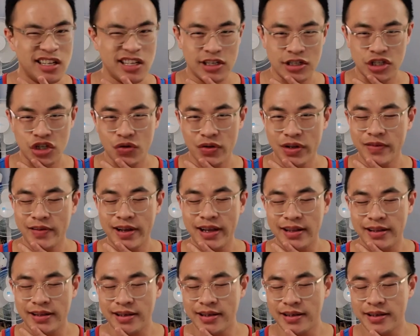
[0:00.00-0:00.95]
So
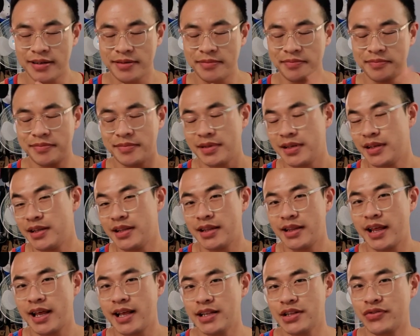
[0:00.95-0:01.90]
anyways,
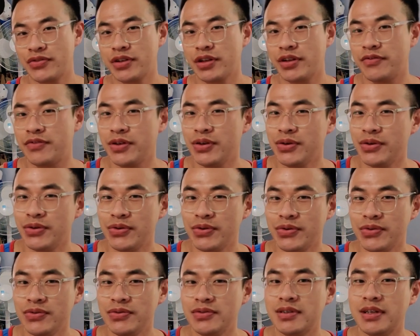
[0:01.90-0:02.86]
thanks for the
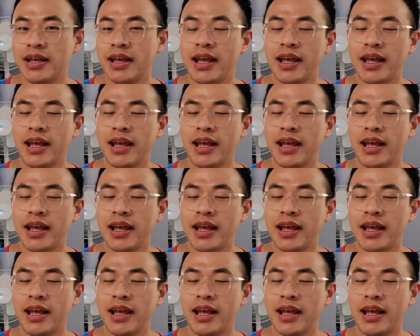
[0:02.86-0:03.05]
views